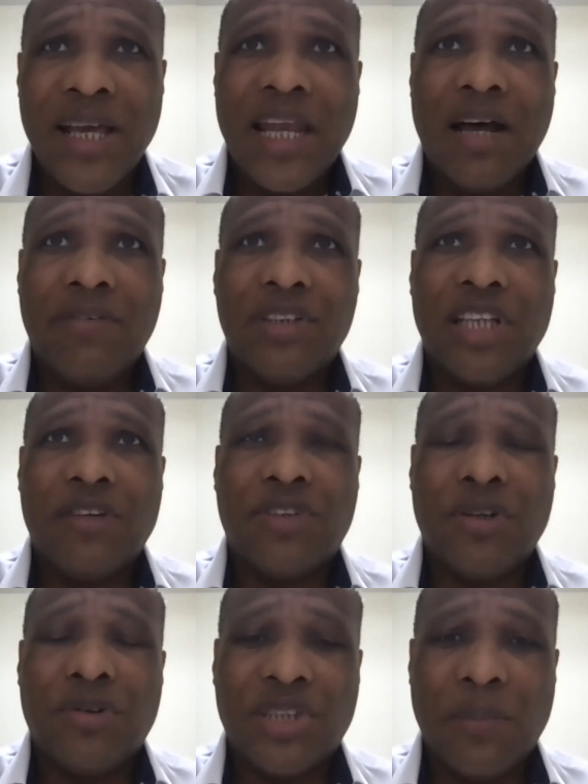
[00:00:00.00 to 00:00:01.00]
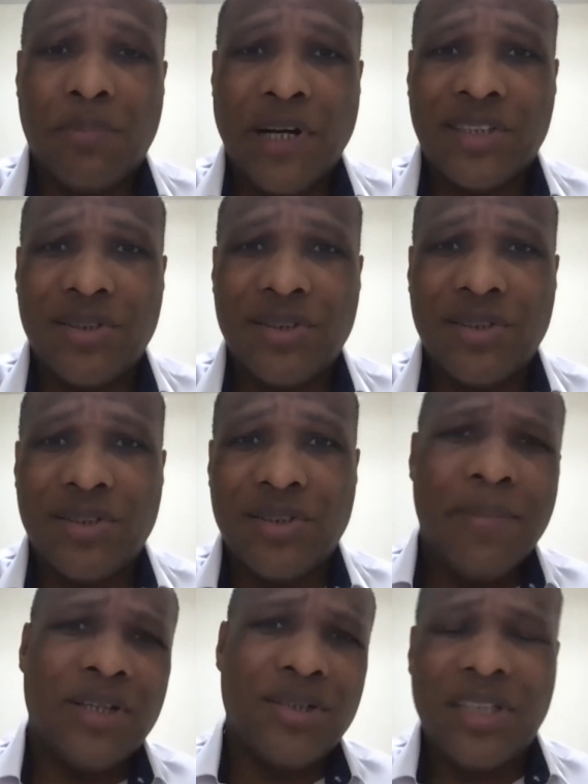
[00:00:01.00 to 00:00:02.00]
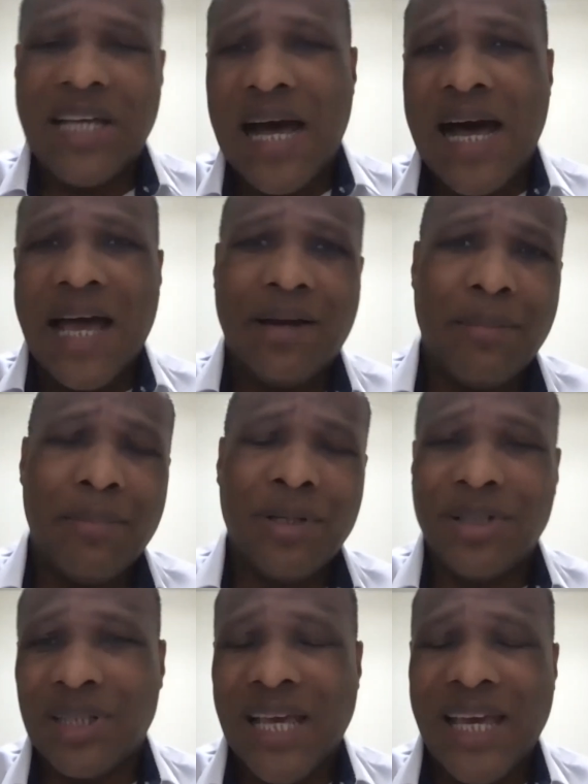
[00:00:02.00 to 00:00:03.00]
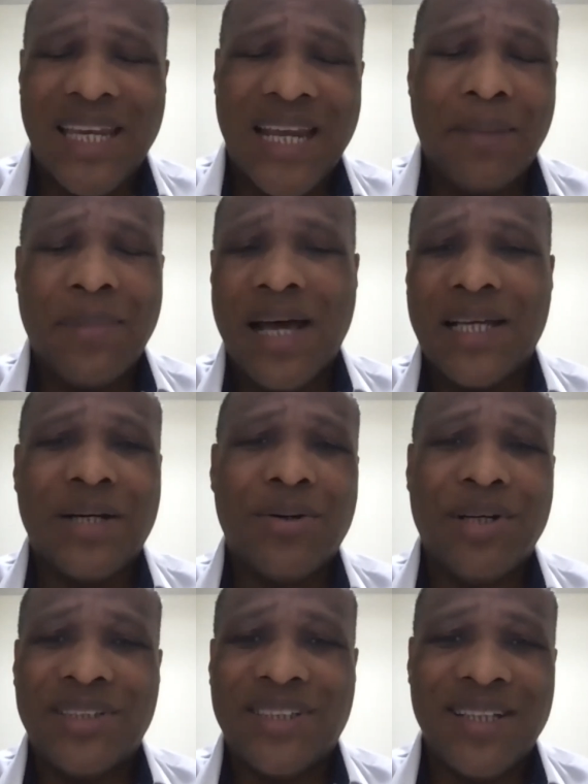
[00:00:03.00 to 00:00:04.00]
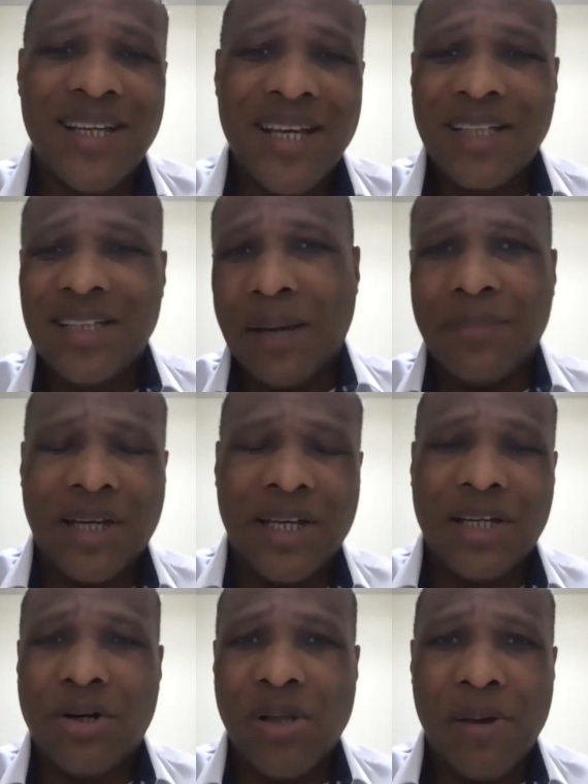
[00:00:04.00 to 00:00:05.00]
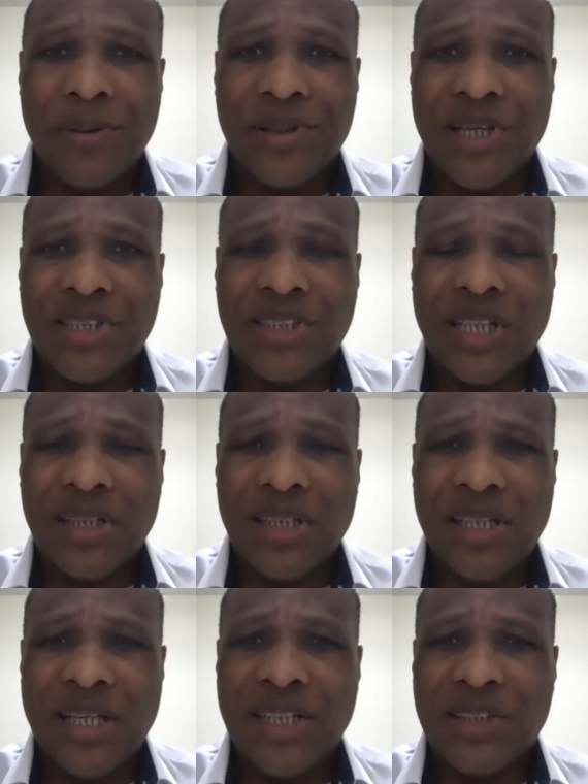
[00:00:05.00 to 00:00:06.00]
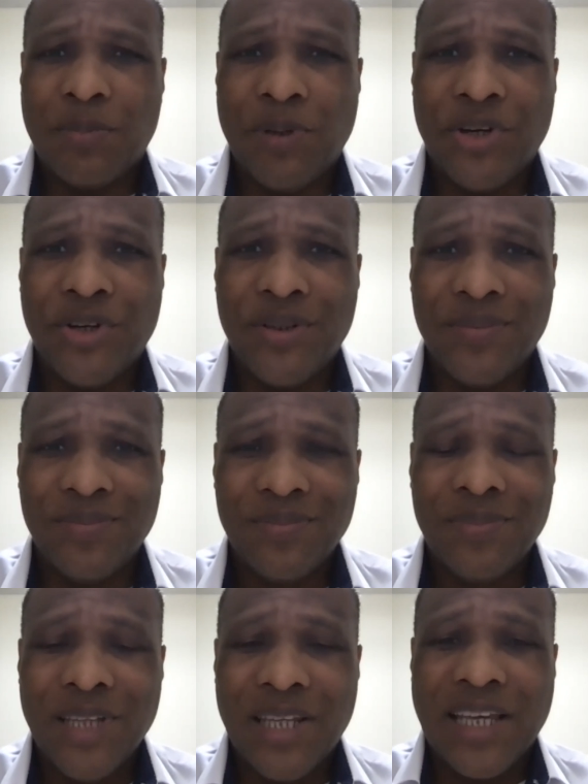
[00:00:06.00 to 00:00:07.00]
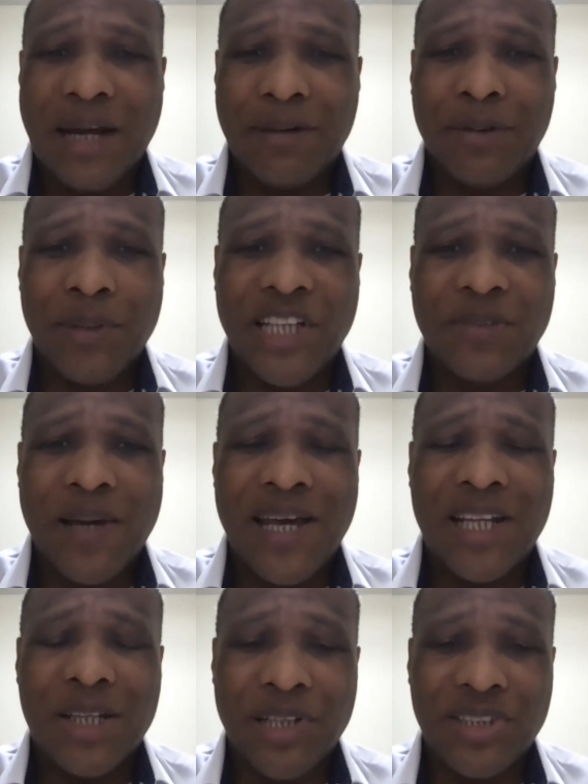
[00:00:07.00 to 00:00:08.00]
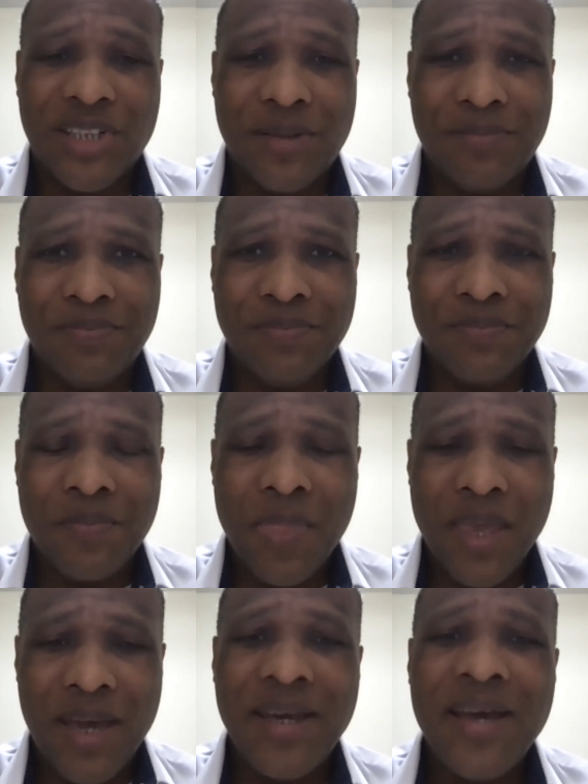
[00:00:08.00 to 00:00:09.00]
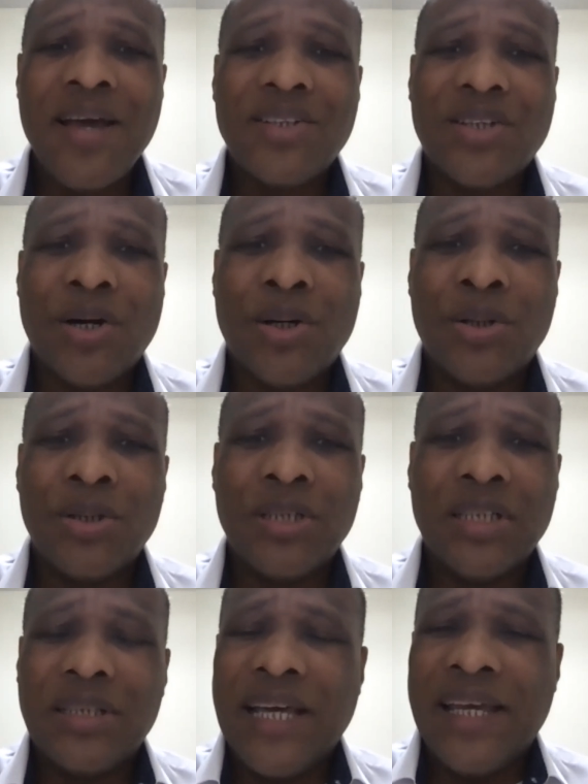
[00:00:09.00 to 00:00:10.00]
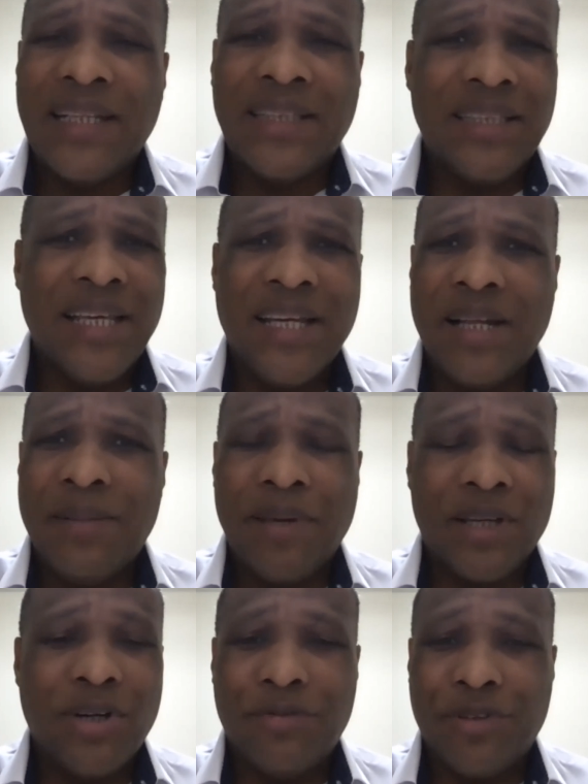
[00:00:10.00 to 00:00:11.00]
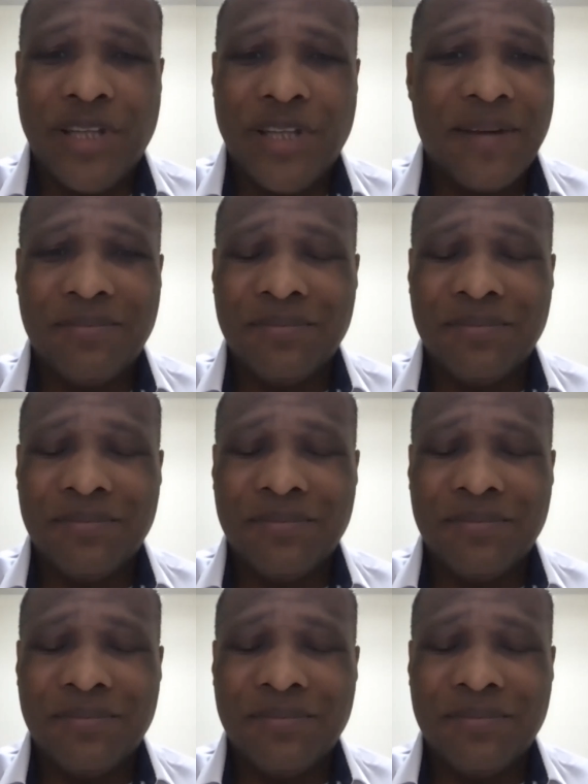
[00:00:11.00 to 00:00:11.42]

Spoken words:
And obviously, if there was some president who's like, I'm a good guy or I'm a good lady, I'm not going to go along with this, suddenly they disappeared and they got replaced by another president. Okay. So they didn't need any Bitcoin for that.